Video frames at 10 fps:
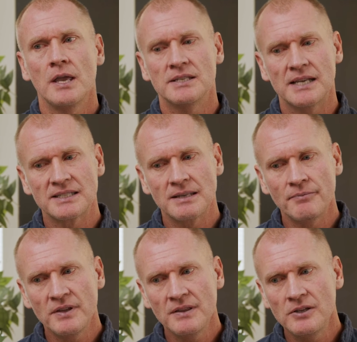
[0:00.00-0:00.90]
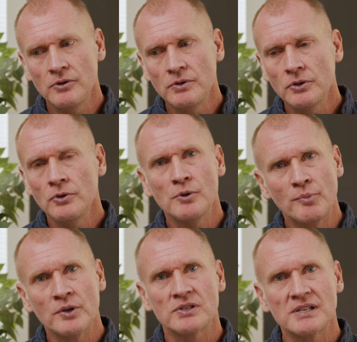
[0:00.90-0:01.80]
Is that something that you do? You
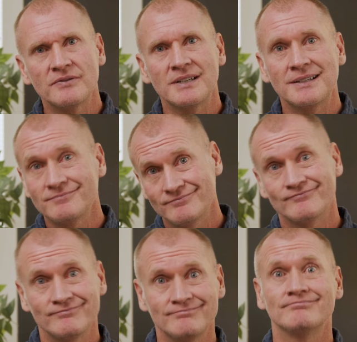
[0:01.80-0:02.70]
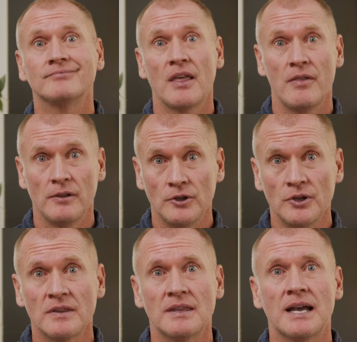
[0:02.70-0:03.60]
put yourself down?
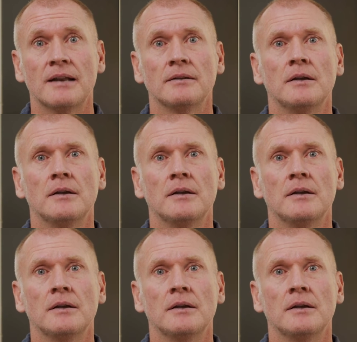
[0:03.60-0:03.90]
Look at that.